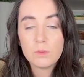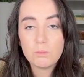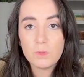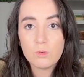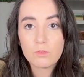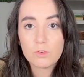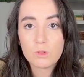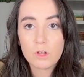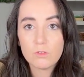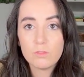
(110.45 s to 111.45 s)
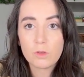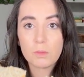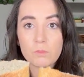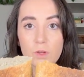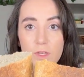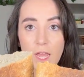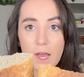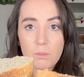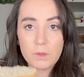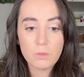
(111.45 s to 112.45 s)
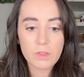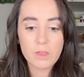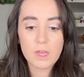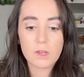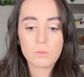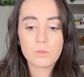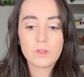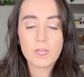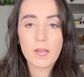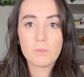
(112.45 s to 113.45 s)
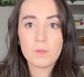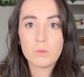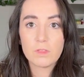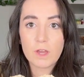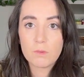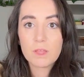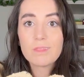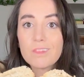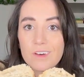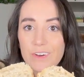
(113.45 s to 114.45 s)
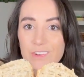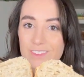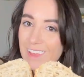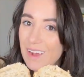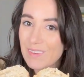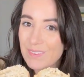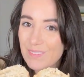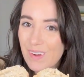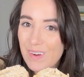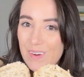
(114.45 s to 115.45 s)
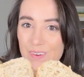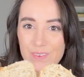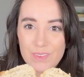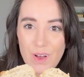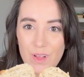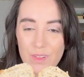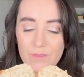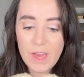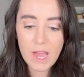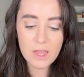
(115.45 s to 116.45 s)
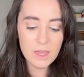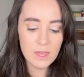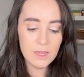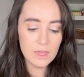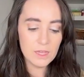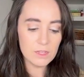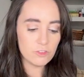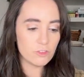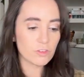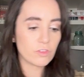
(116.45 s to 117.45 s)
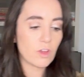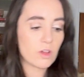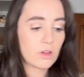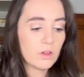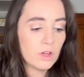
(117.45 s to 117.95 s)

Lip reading: beautiful loaf. So I'm really happy with it. I'm really happy with how it looks, how it rose, all of that is just a